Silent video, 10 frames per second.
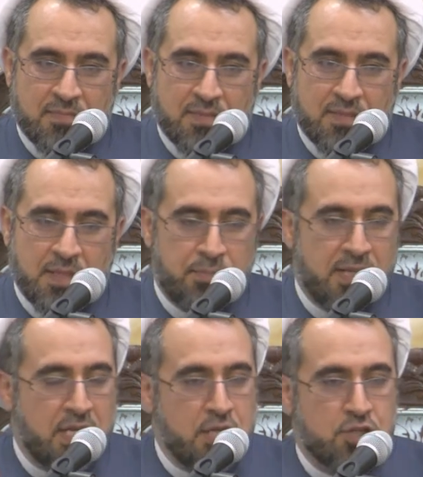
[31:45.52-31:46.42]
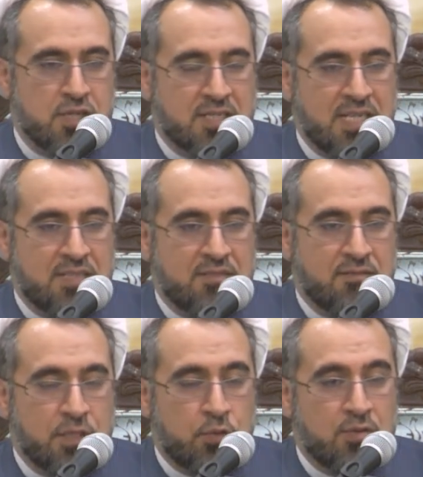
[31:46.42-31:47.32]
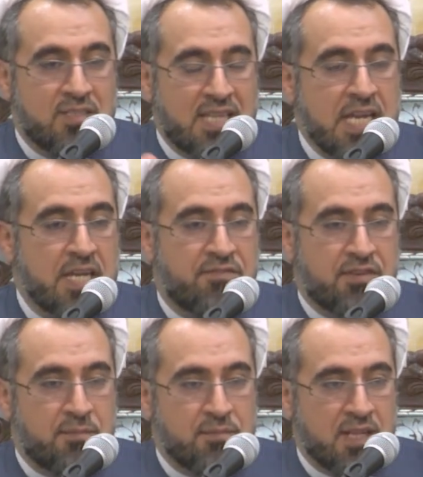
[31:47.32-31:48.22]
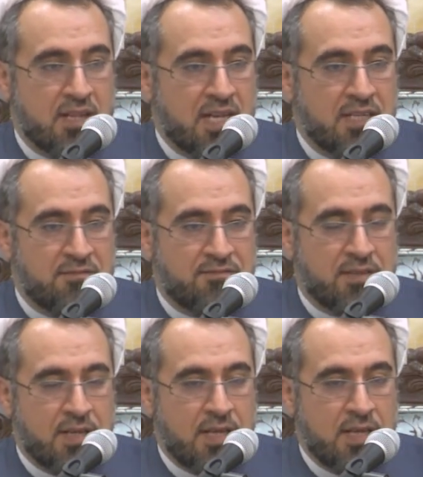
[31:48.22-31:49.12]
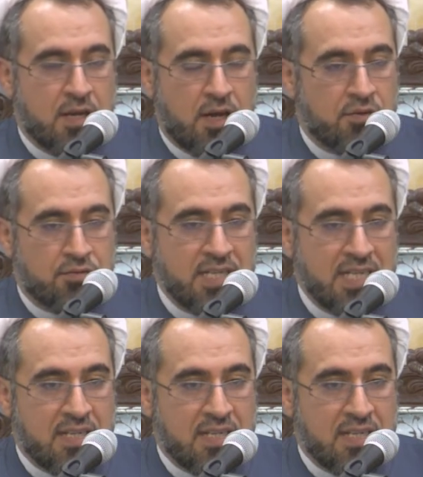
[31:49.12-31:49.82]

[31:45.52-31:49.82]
The pleasures that we could take from the life are real.